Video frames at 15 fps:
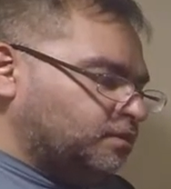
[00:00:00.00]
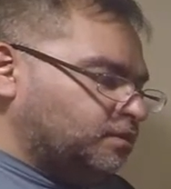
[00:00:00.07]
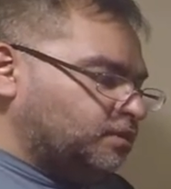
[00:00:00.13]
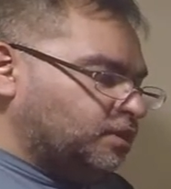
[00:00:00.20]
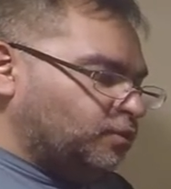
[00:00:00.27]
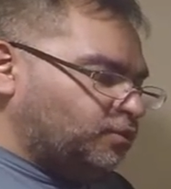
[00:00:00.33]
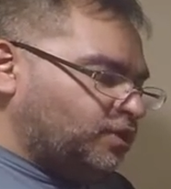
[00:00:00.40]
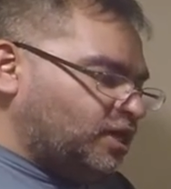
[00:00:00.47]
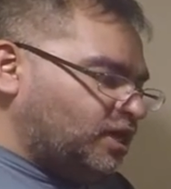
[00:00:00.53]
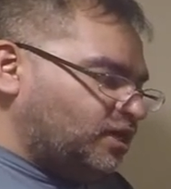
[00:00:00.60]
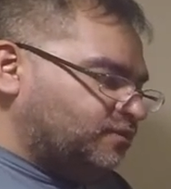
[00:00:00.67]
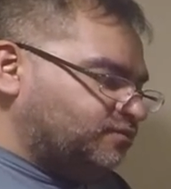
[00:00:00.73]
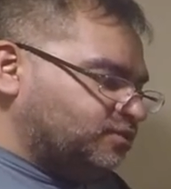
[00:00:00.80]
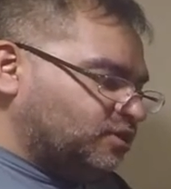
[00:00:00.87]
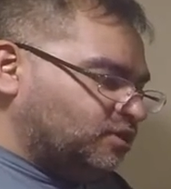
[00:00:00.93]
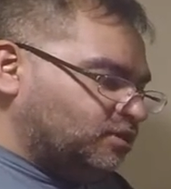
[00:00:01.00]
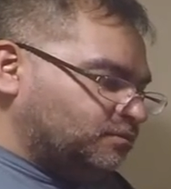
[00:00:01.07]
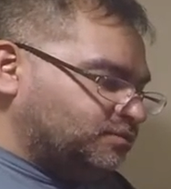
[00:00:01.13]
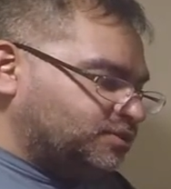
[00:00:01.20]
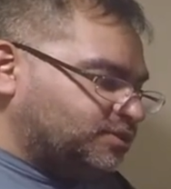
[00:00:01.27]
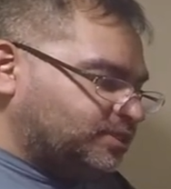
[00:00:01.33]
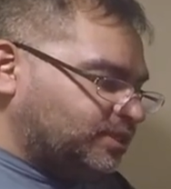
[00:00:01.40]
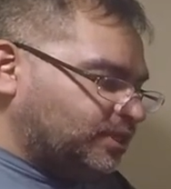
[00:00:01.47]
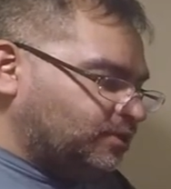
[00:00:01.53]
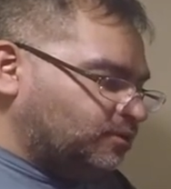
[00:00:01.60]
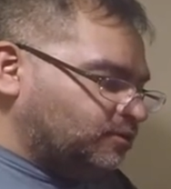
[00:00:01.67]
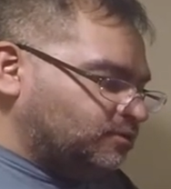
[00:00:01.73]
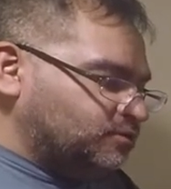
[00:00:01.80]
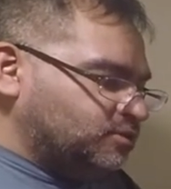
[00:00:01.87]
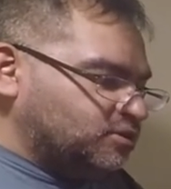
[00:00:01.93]
Then we have some
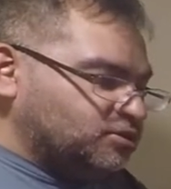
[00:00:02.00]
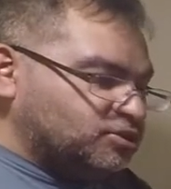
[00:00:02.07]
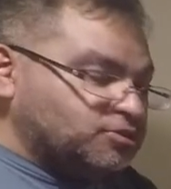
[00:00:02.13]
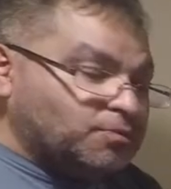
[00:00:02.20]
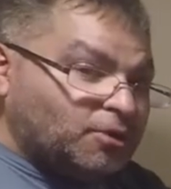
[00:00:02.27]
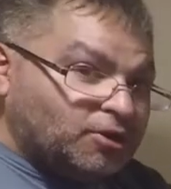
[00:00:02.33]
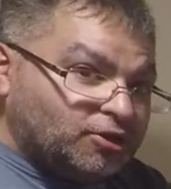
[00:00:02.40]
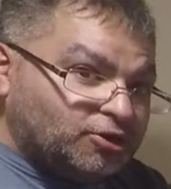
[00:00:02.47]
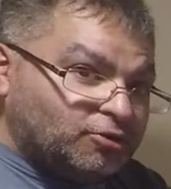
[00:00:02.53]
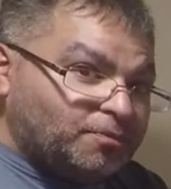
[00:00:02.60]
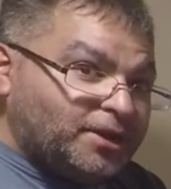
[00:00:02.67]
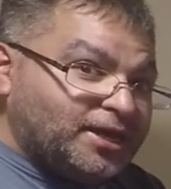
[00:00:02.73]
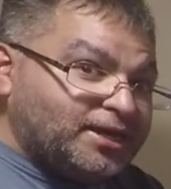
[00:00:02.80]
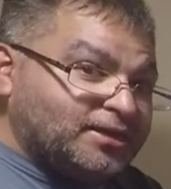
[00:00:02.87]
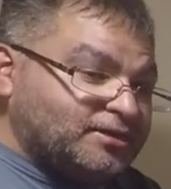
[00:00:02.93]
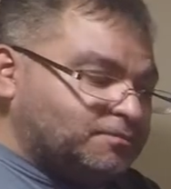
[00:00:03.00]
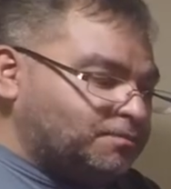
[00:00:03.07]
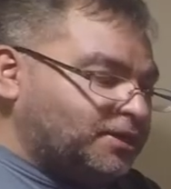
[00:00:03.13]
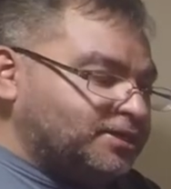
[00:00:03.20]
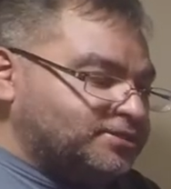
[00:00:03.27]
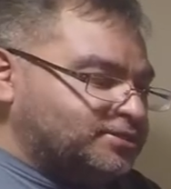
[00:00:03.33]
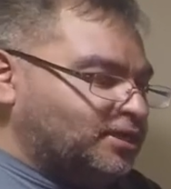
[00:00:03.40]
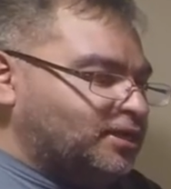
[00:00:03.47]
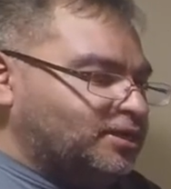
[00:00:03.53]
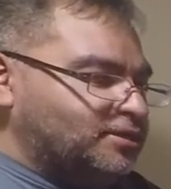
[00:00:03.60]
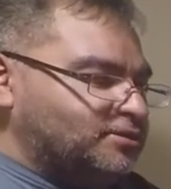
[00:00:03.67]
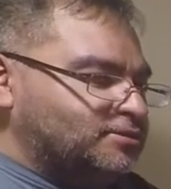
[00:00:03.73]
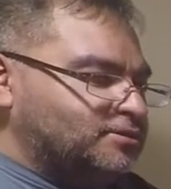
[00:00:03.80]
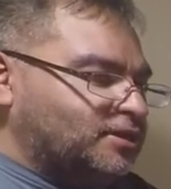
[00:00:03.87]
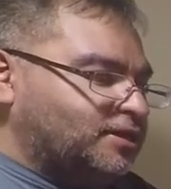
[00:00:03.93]
Skittles, small little bag,
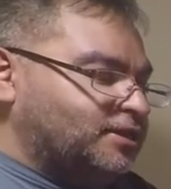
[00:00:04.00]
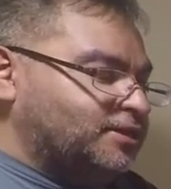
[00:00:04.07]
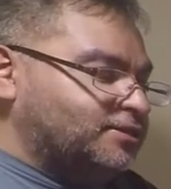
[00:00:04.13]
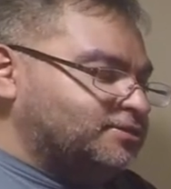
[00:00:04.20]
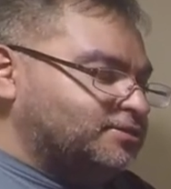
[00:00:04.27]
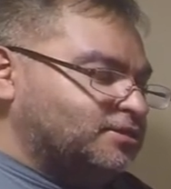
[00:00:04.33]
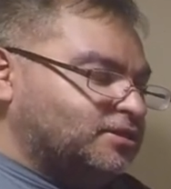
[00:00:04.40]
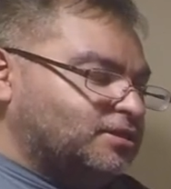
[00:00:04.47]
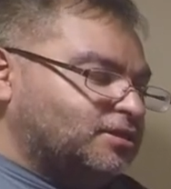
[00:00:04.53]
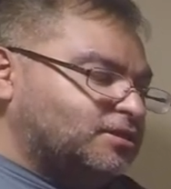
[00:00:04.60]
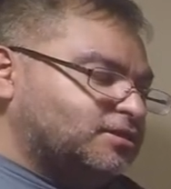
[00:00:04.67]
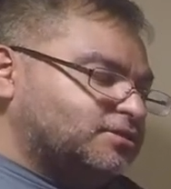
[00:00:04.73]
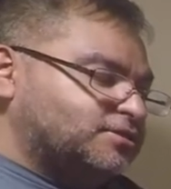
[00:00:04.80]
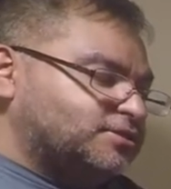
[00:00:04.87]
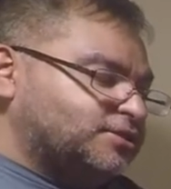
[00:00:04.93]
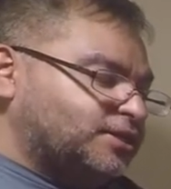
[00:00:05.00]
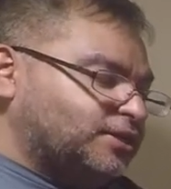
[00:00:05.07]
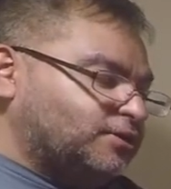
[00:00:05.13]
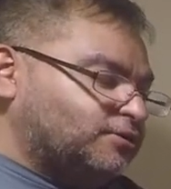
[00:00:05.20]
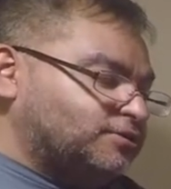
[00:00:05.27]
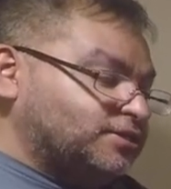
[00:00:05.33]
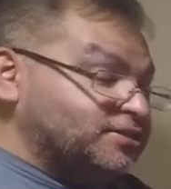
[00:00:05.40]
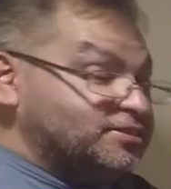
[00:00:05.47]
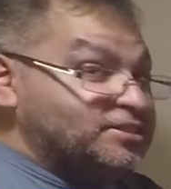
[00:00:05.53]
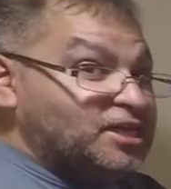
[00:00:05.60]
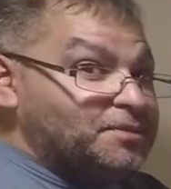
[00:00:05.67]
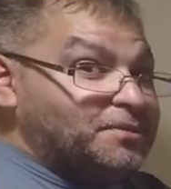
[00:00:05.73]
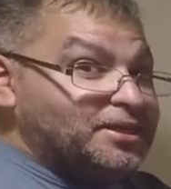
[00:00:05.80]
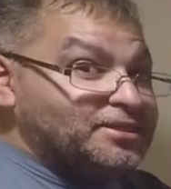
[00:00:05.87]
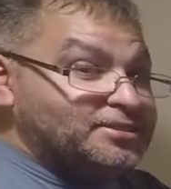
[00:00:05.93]
bite-size, I guess. Skittles, doesn't say
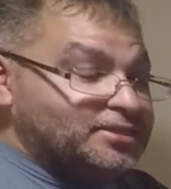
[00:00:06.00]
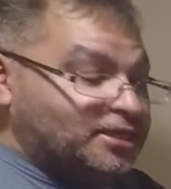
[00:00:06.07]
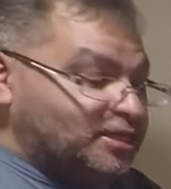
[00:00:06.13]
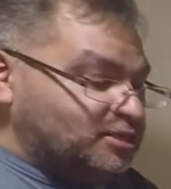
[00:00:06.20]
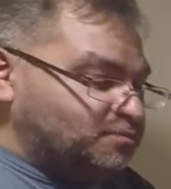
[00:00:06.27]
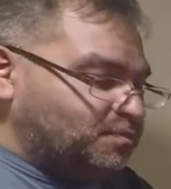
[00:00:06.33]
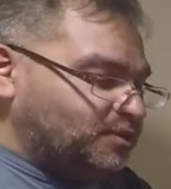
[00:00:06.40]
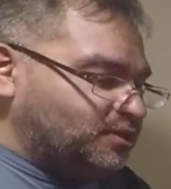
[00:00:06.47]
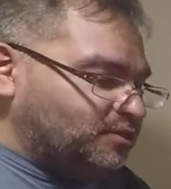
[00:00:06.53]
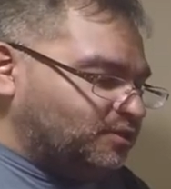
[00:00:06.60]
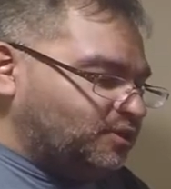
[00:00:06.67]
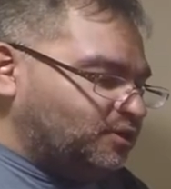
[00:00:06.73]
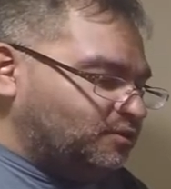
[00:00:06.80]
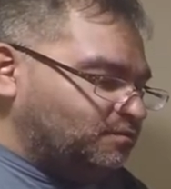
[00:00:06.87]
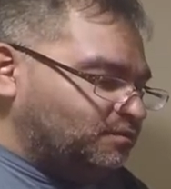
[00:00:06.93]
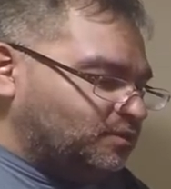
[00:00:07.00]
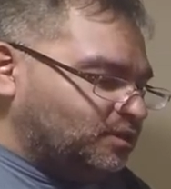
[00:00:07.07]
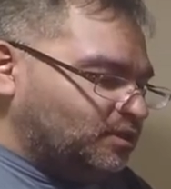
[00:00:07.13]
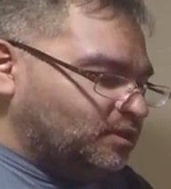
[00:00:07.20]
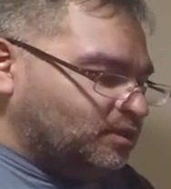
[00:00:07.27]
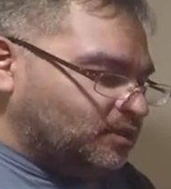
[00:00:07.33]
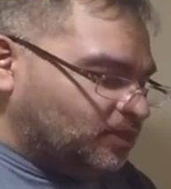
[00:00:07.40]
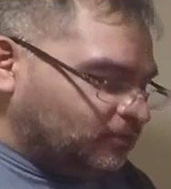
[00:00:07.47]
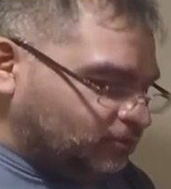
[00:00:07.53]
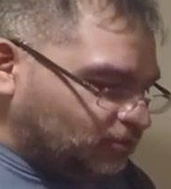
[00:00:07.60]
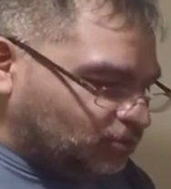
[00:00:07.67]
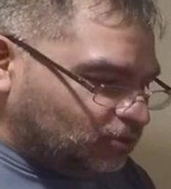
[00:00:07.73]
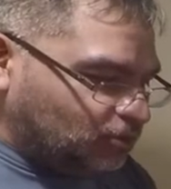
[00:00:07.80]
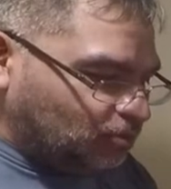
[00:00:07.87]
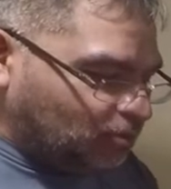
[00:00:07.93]
bite-size, but gives you
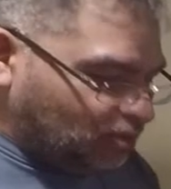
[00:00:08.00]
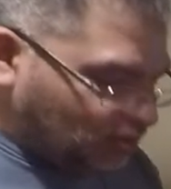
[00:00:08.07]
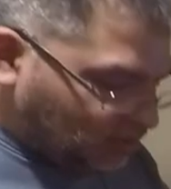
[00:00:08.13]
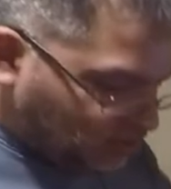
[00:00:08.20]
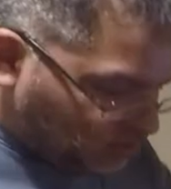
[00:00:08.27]
some of these.